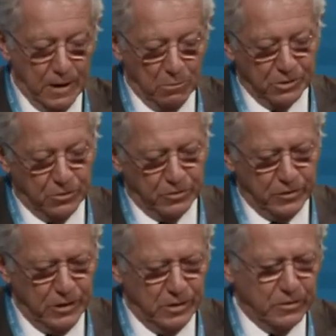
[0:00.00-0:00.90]
And what you
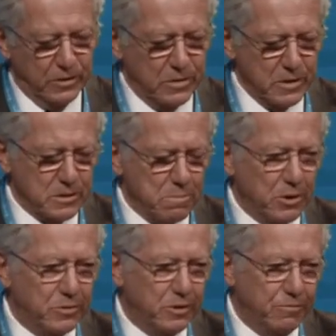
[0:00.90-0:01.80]
see is that there's a
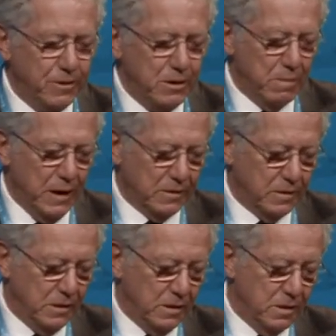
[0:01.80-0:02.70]
positive feedback.
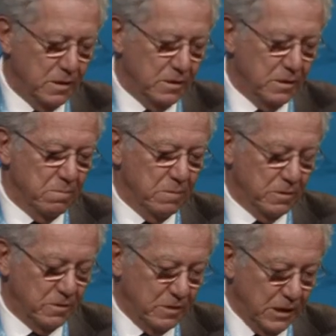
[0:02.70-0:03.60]
The
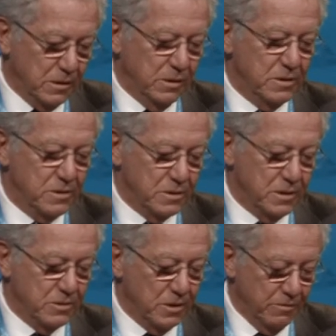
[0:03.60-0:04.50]
thickness
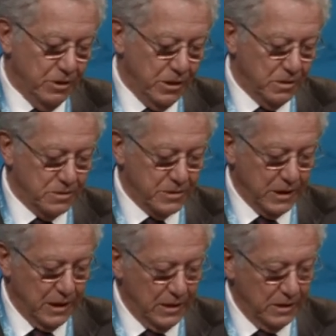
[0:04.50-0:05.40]
is on the vertical
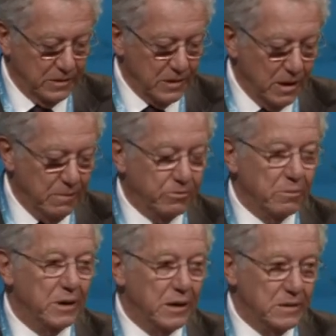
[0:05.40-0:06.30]
scale, and time
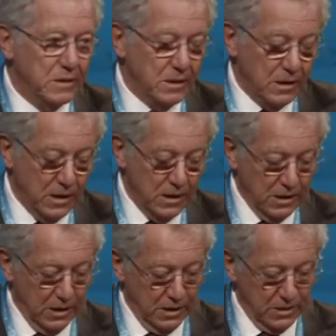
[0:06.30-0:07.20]
from
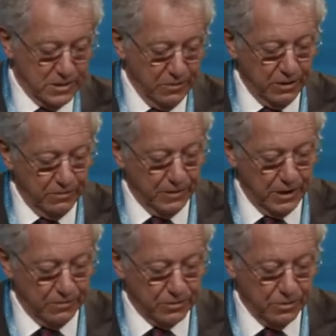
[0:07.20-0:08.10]

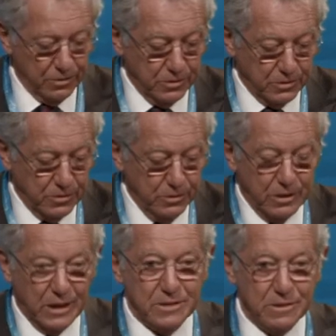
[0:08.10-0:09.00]
1975 through to
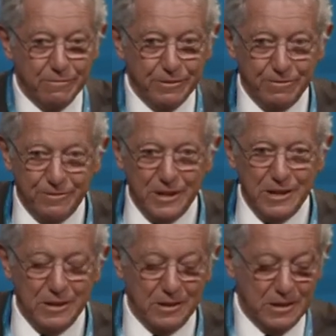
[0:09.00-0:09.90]

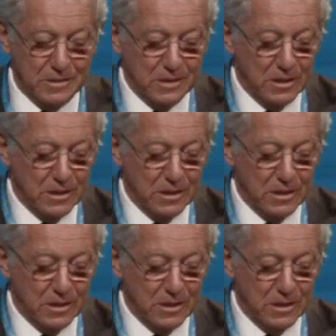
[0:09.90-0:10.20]
2015, his